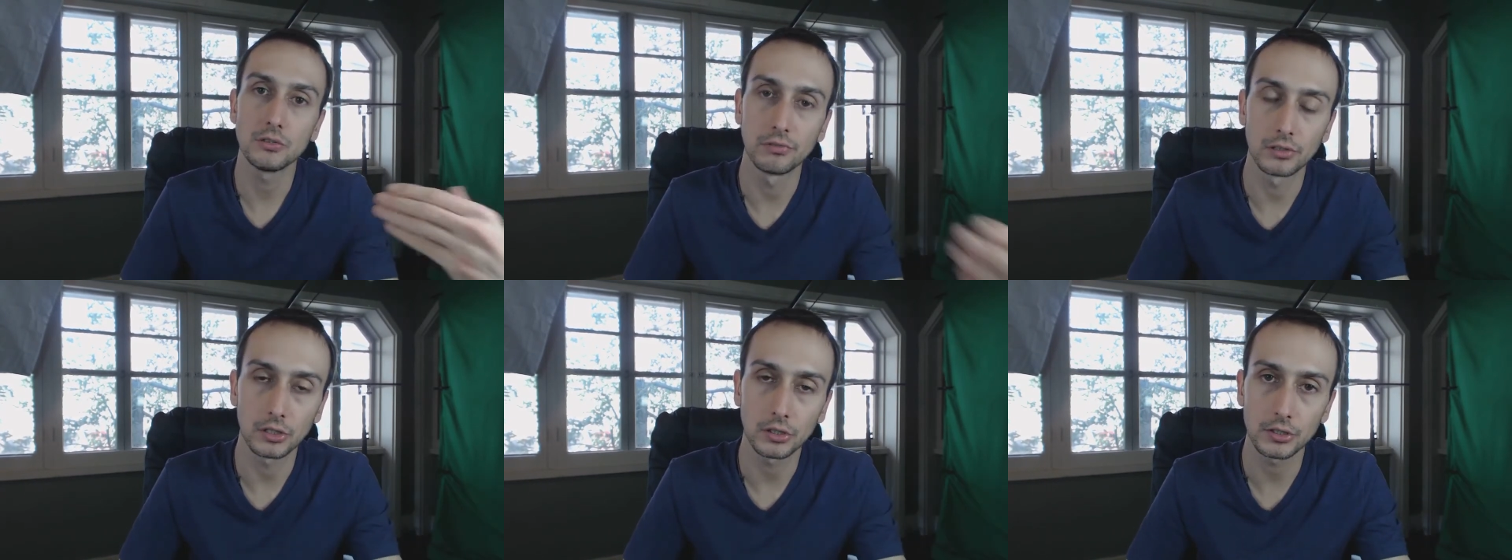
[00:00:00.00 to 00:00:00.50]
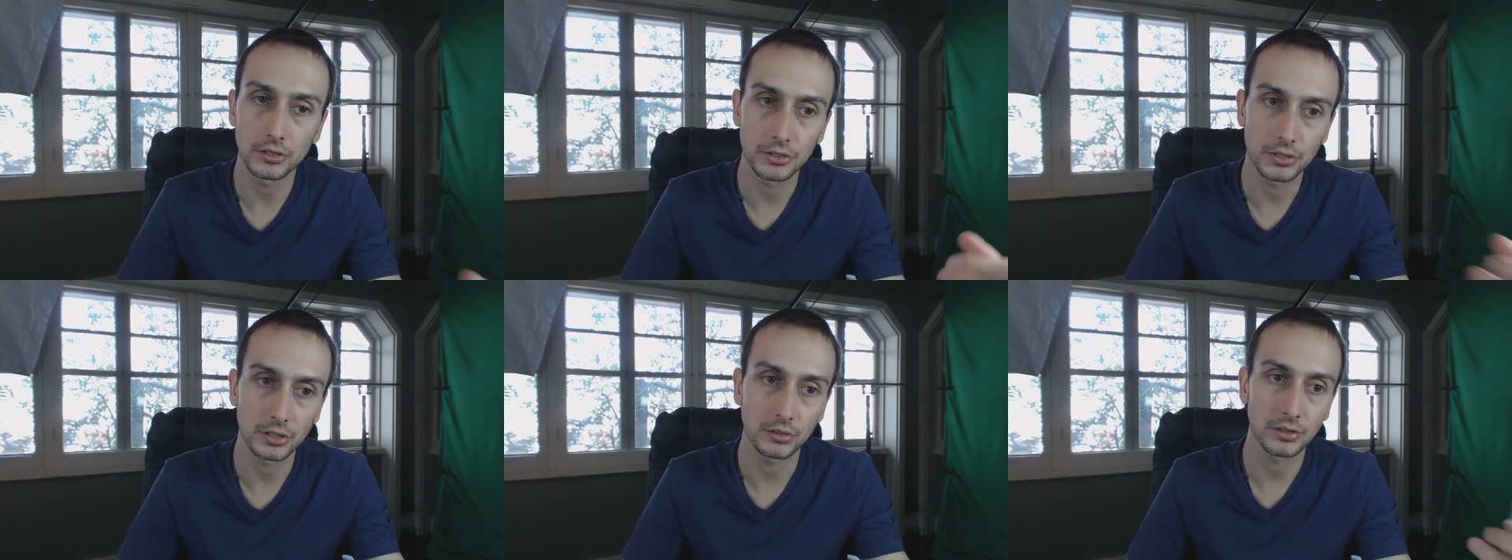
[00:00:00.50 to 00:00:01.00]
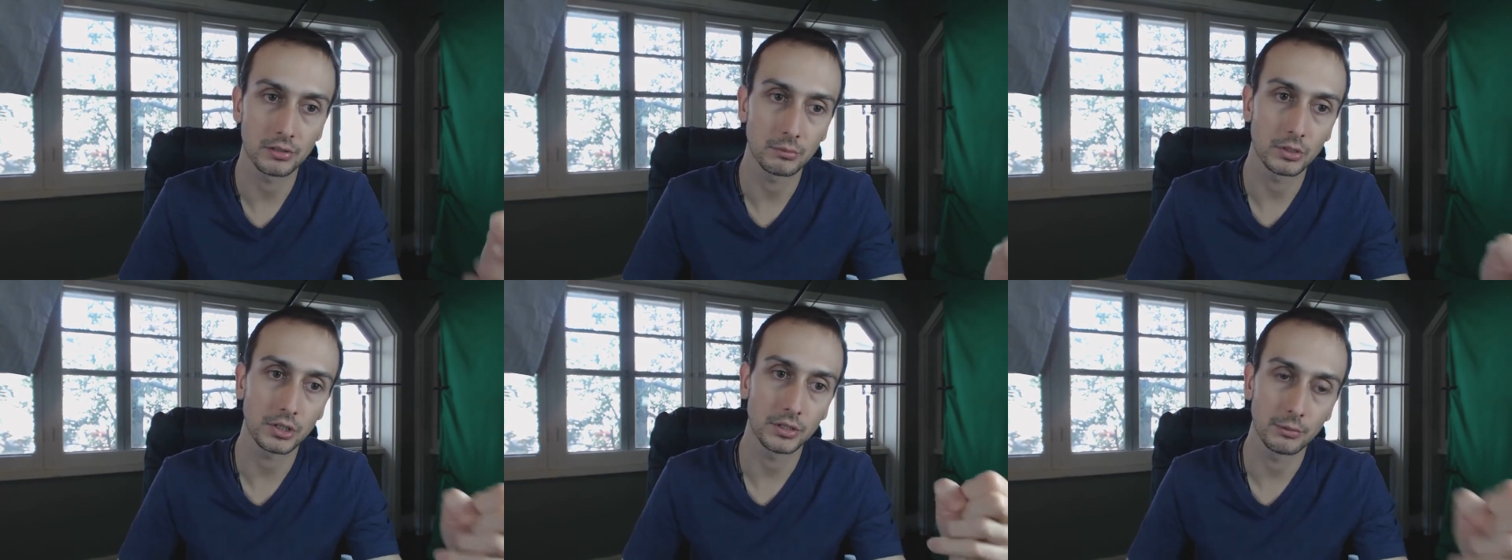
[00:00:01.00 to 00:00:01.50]
you've learned during the
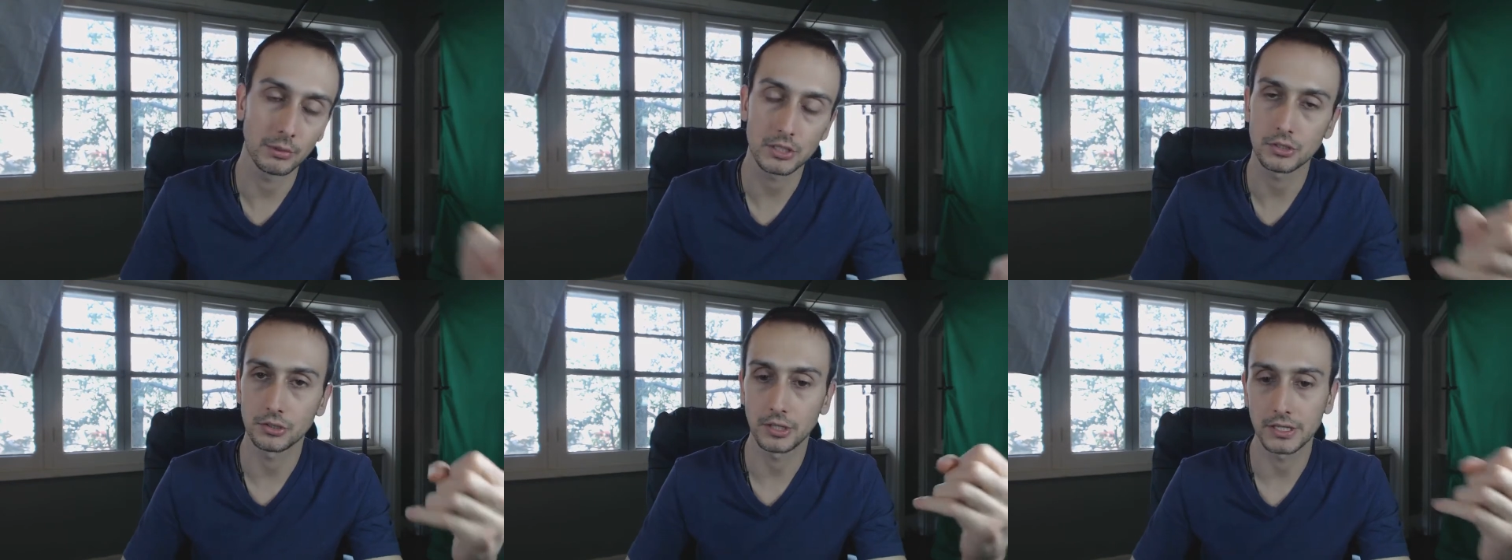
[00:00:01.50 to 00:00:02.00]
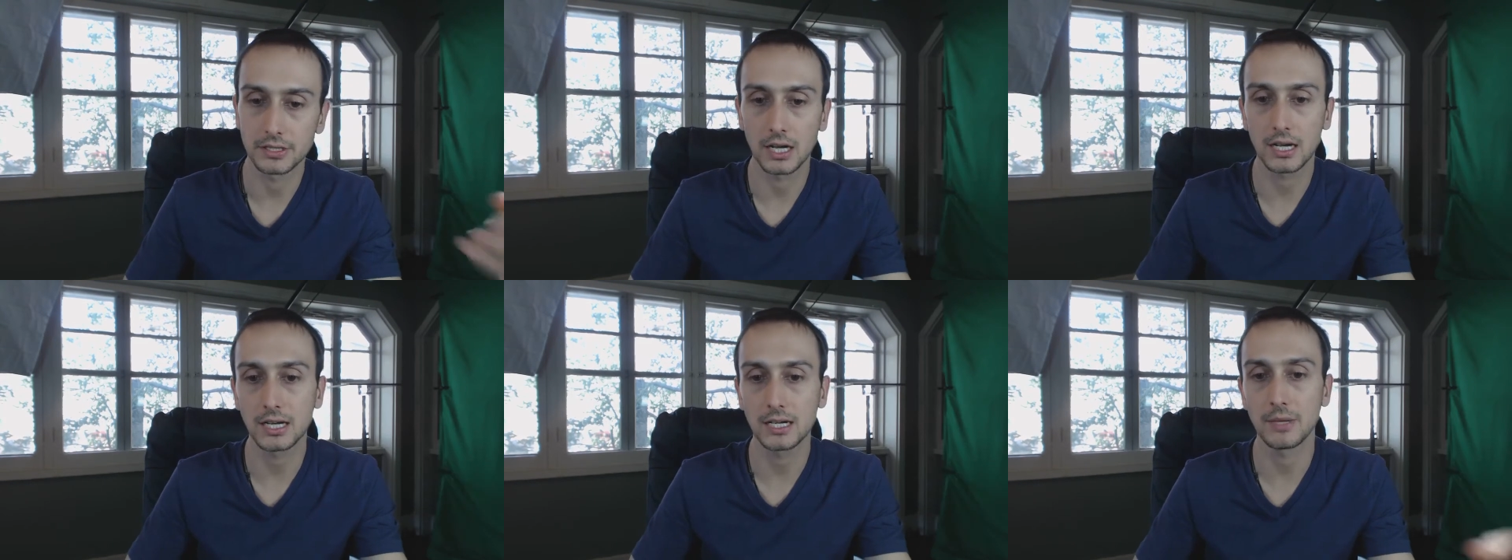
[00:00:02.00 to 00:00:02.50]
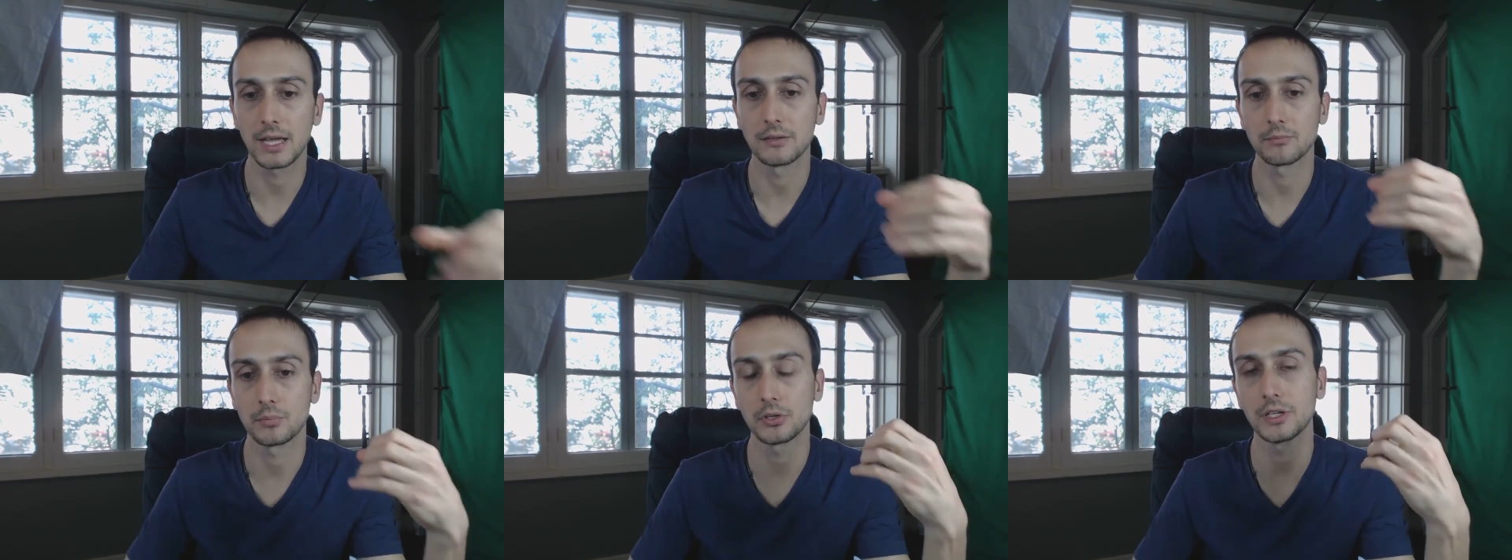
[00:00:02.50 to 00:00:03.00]
mercury retrograde time
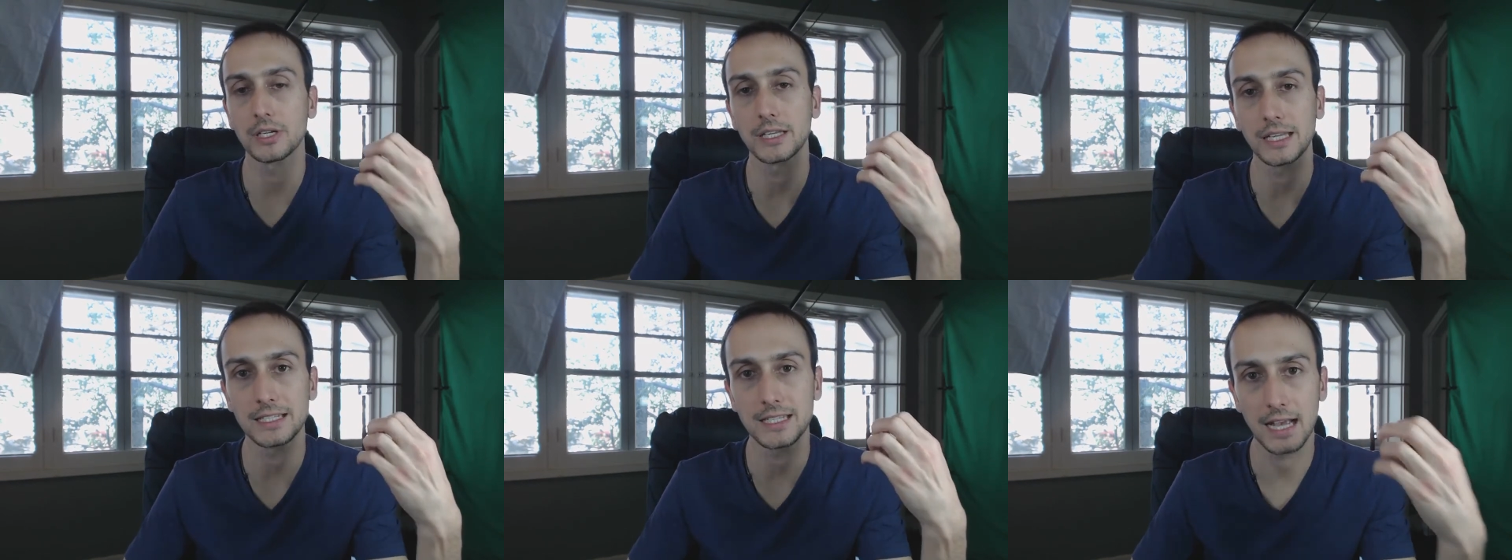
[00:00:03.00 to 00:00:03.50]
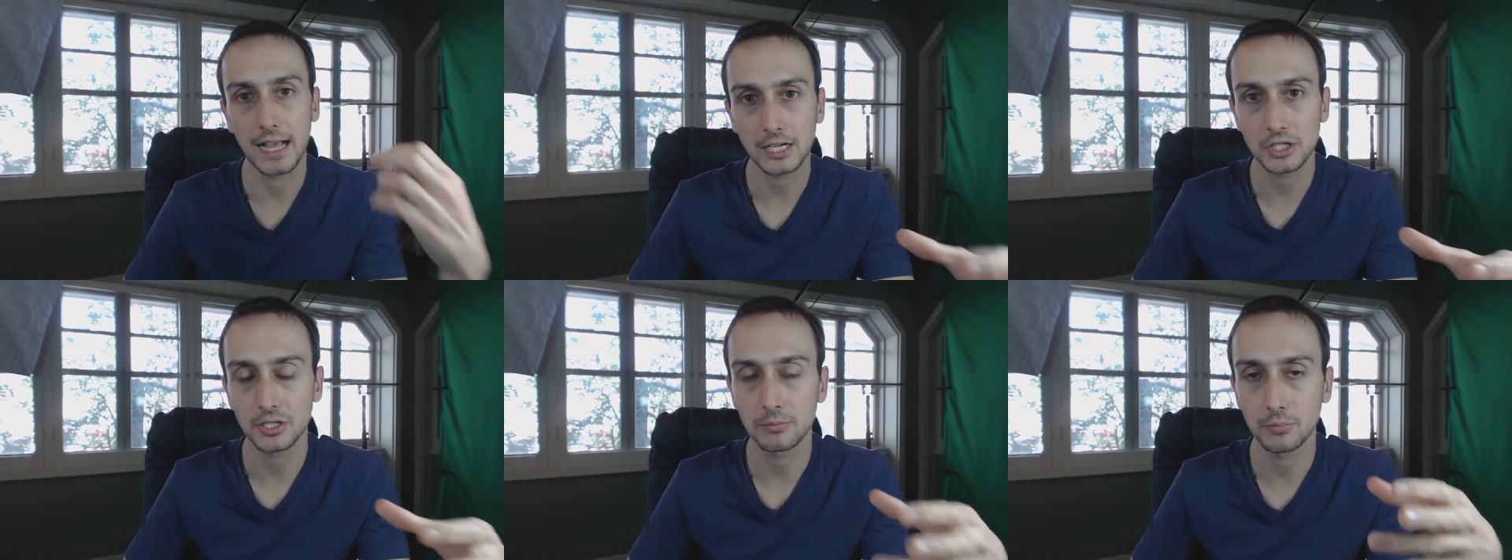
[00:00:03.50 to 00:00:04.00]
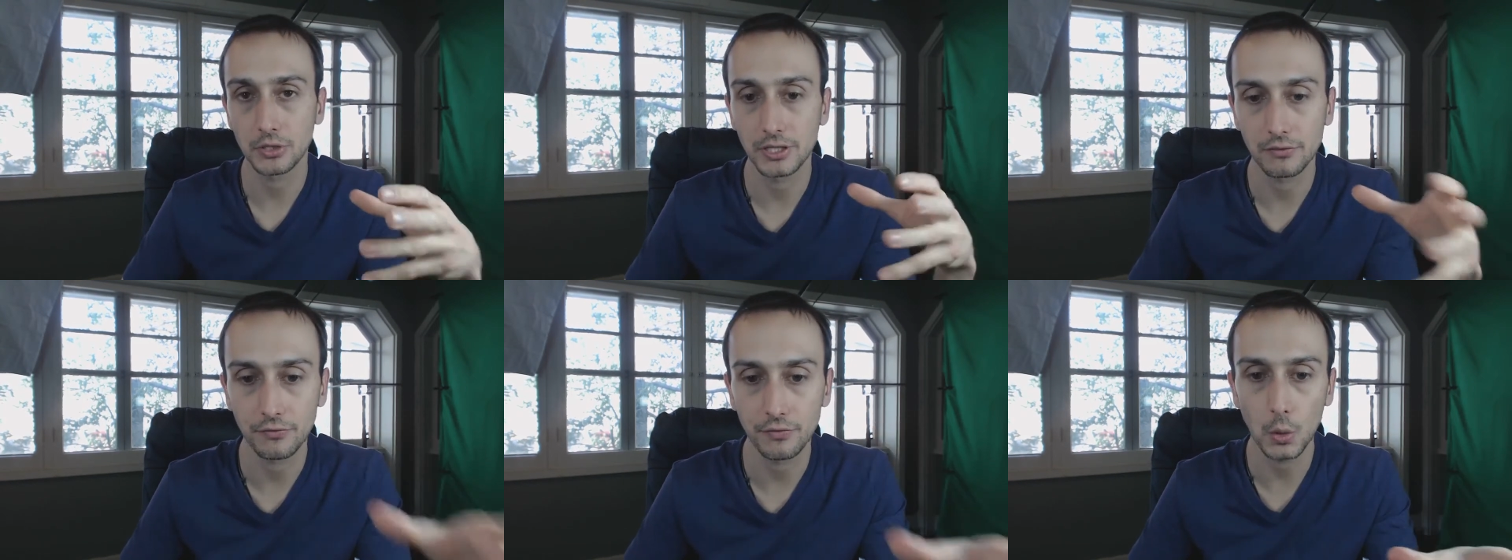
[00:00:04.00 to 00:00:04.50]
and putting it into action
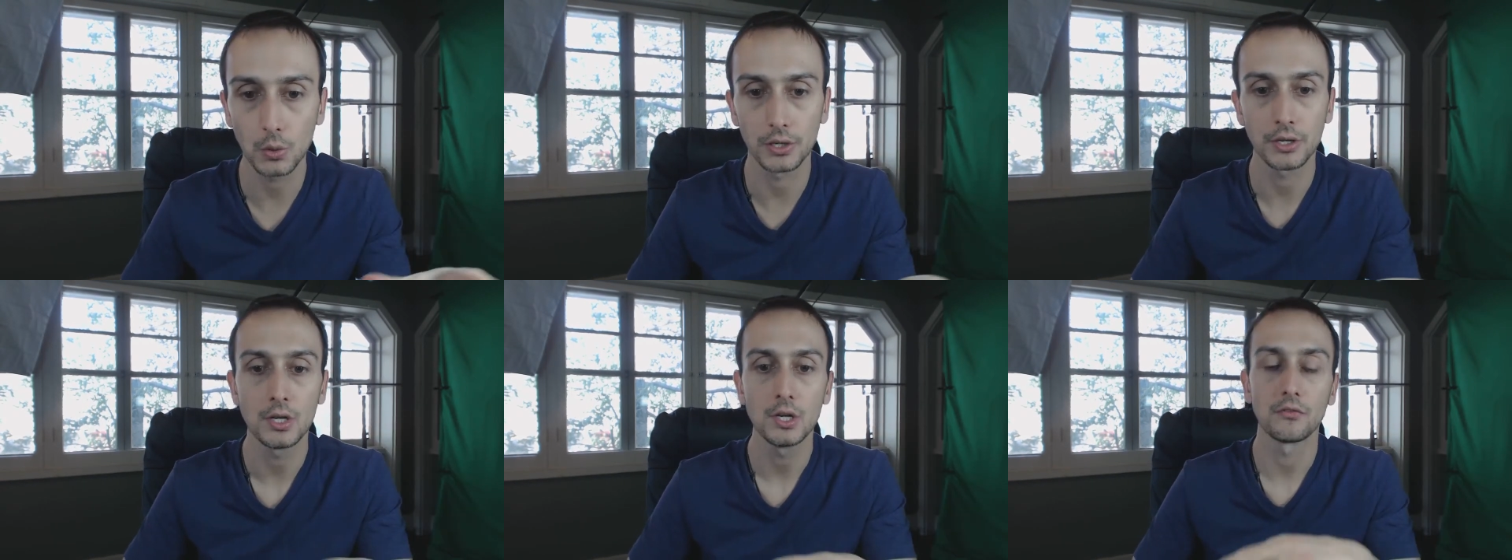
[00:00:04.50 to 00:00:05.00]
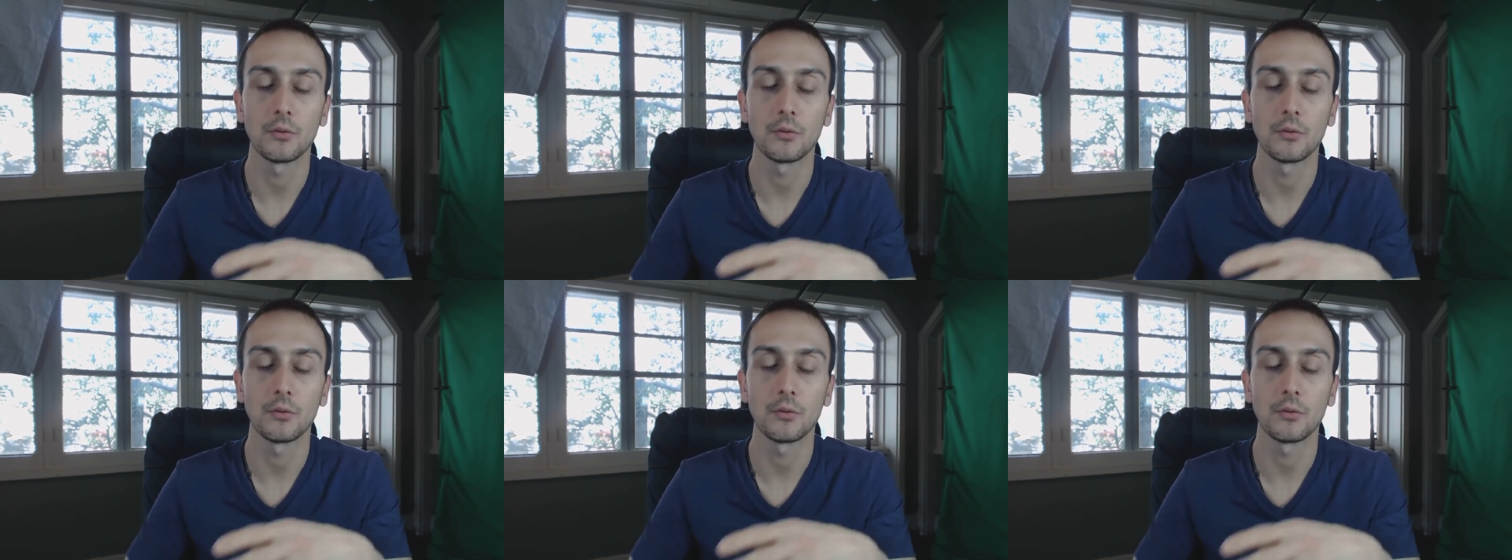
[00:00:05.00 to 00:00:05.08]
putting it forward